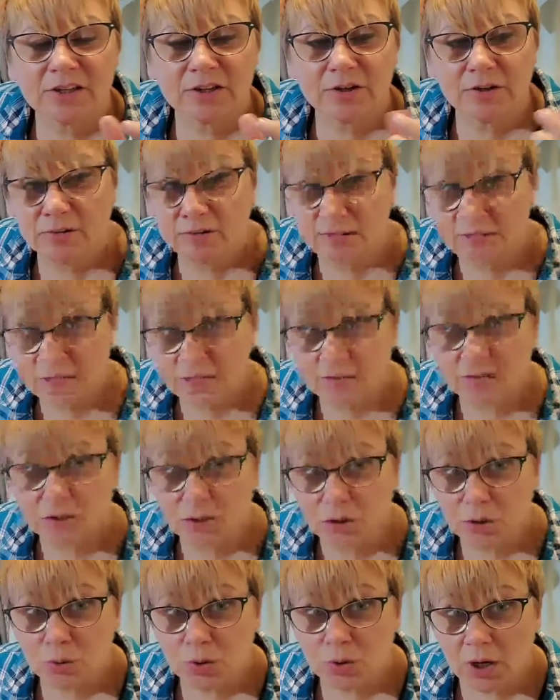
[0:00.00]

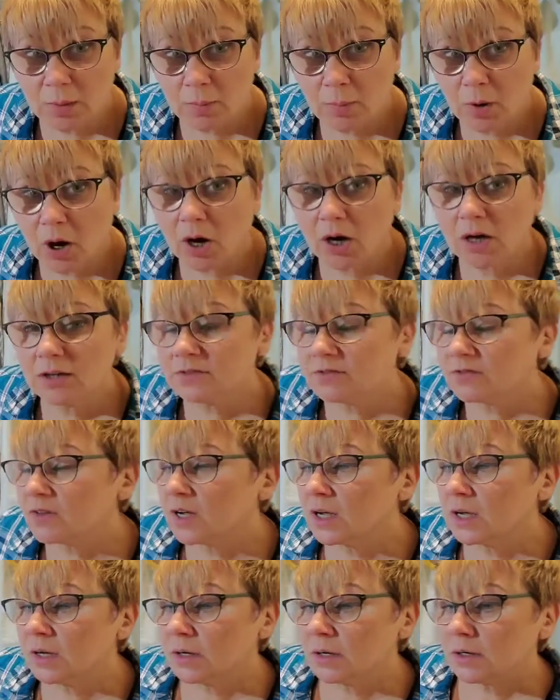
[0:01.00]
stickers do come
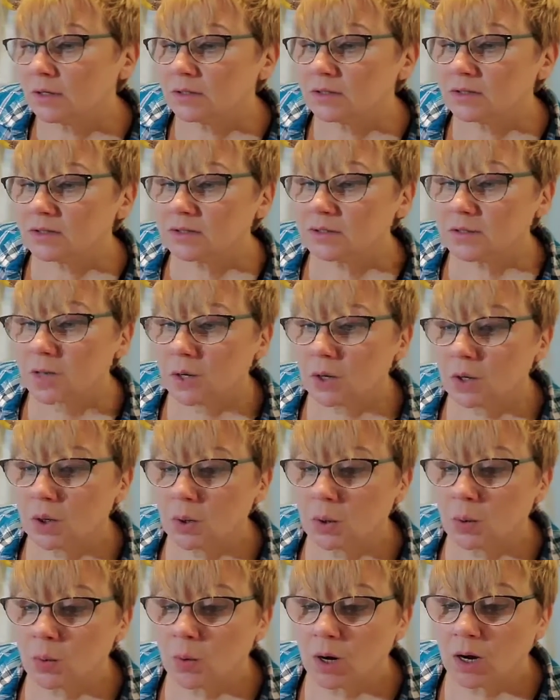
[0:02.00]
off.
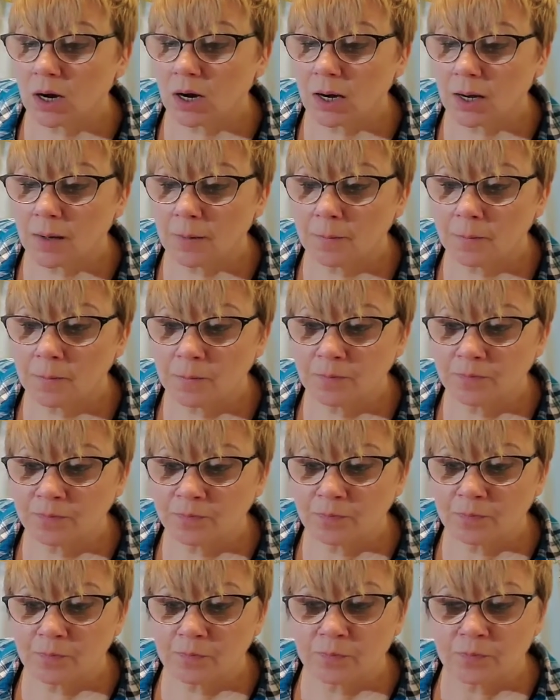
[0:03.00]
So,
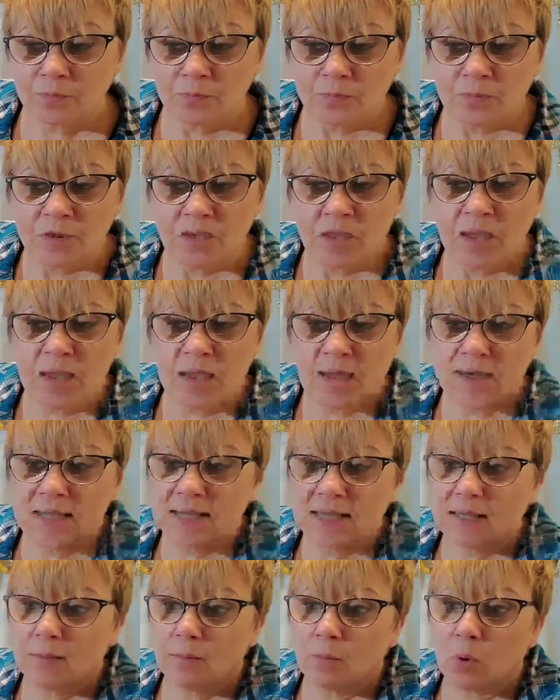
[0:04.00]

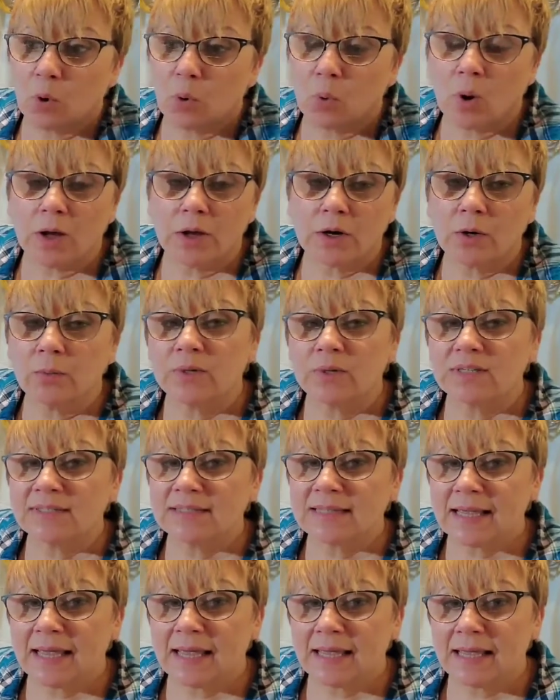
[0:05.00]
and
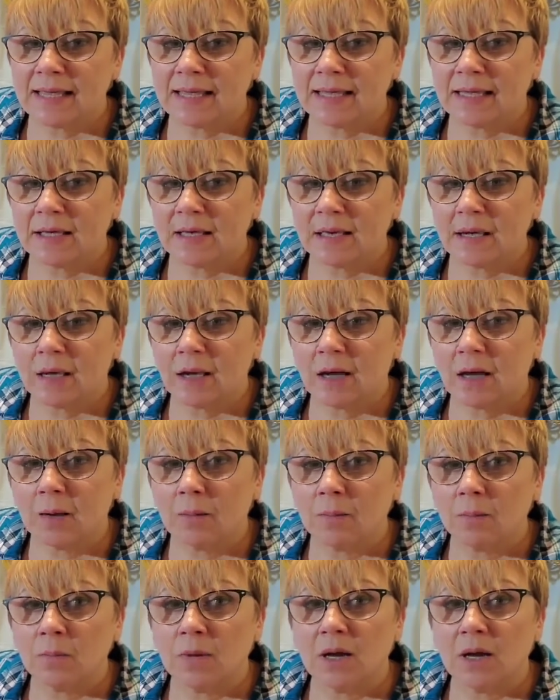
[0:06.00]
Murano is a